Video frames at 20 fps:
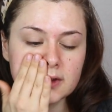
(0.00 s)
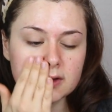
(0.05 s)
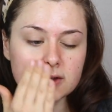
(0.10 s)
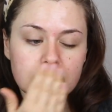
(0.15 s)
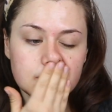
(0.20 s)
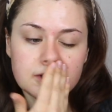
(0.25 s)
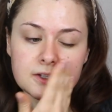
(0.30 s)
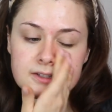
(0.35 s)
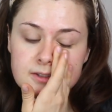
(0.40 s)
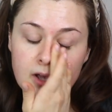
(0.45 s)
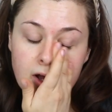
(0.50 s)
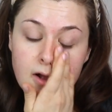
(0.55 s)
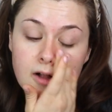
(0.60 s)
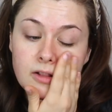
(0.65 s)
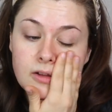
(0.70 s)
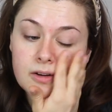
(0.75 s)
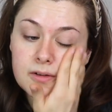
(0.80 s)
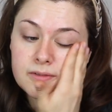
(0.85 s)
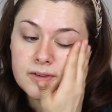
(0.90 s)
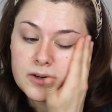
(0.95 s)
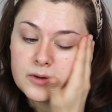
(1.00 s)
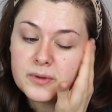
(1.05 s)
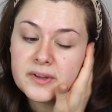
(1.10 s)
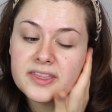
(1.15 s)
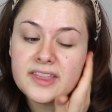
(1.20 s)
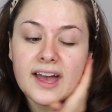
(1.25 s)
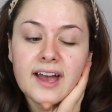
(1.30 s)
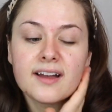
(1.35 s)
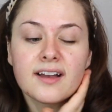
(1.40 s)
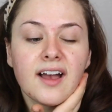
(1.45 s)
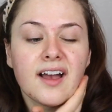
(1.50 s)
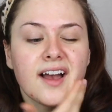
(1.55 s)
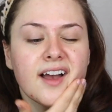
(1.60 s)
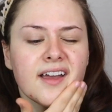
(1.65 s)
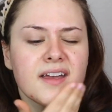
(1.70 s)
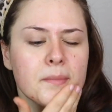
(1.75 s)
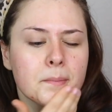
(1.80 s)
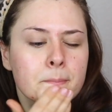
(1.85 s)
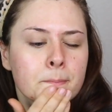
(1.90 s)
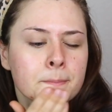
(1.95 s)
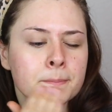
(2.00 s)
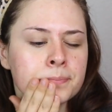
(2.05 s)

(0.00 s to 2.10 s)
So just all over with that guy.